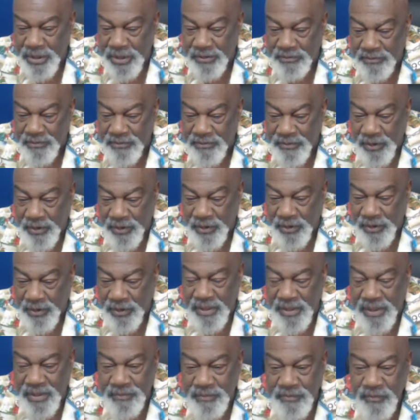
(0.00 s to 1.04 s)

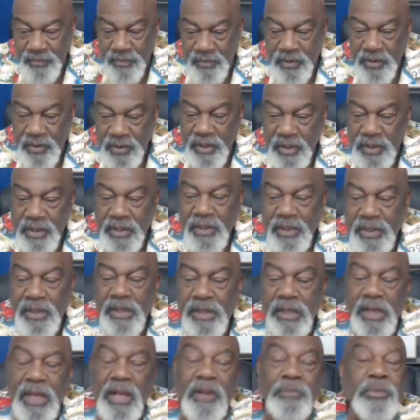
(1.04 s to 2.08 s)
Unbelievable truths.
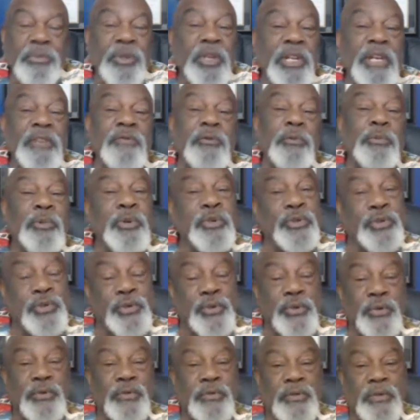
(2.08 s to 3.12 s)
I
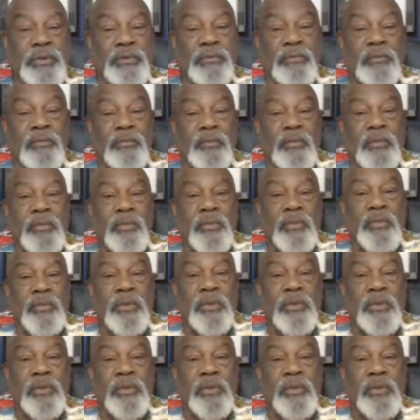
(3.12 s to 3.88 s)
don't know you